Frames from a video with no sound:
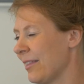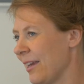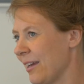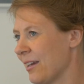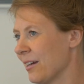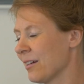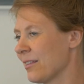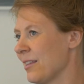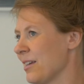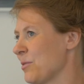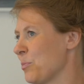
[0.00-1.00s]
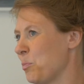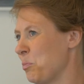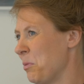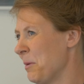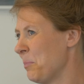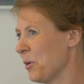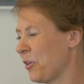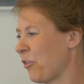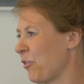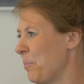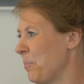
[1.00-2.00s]
Think there's
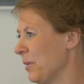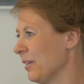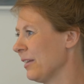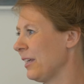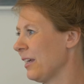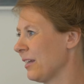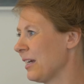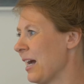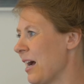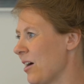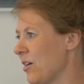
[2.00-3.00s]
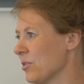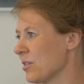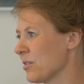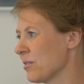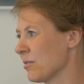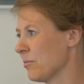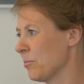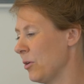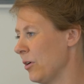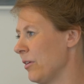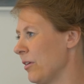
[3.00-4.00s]
1.3 billion cows
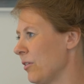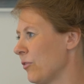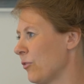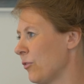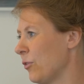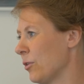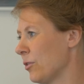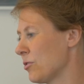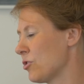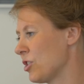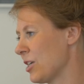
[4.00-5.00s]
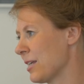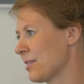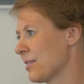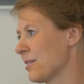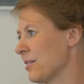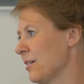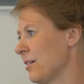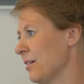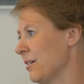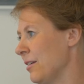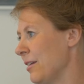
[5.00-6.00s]
murdered for just
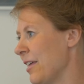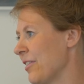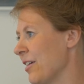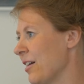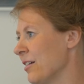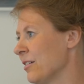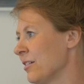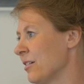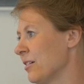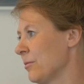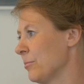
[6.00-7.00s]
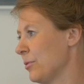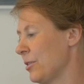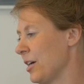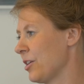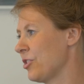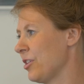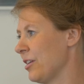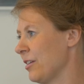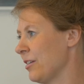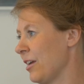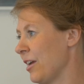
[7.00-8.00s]
leather
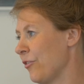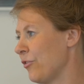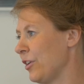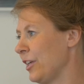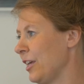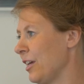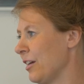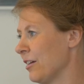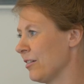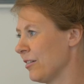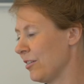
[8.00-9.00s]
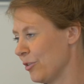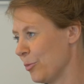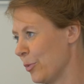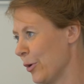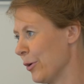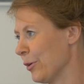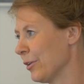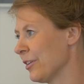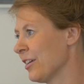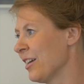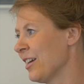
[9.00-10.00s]
production every year in the
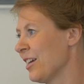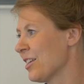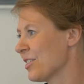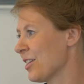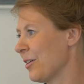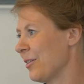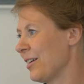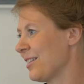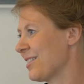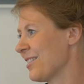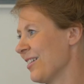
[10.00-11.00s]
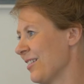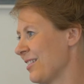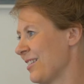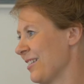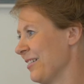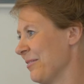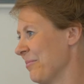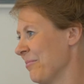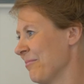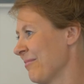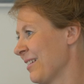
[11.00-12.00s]
world. So it's not
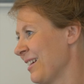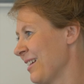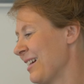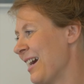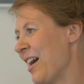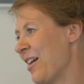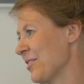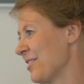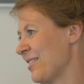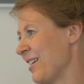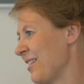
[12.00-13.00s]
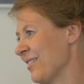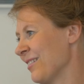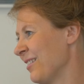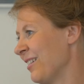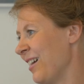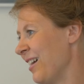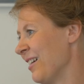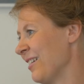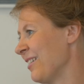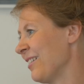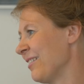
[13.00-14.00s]
cows that
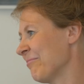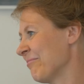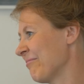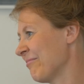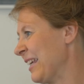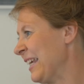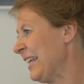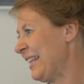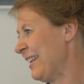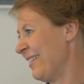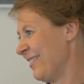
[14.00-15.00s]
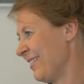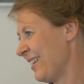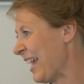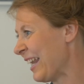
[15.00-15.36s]
are eaten